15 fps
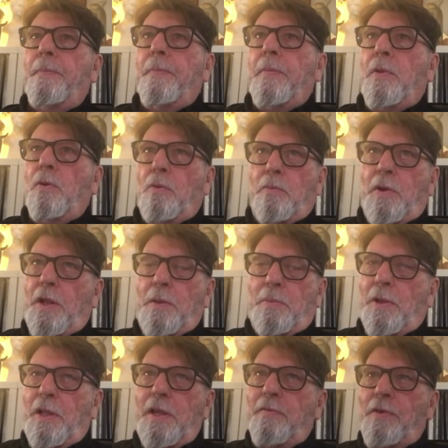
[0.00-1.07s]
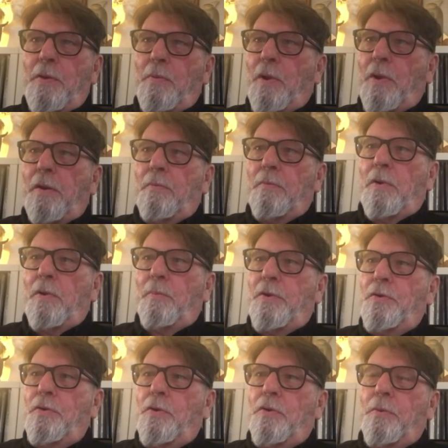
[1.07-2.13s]
Couldn't really believe it when we
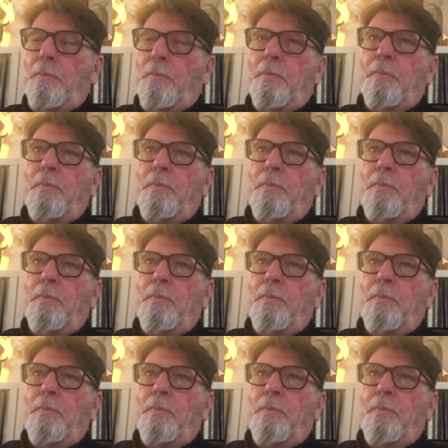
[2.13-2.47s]
saw them.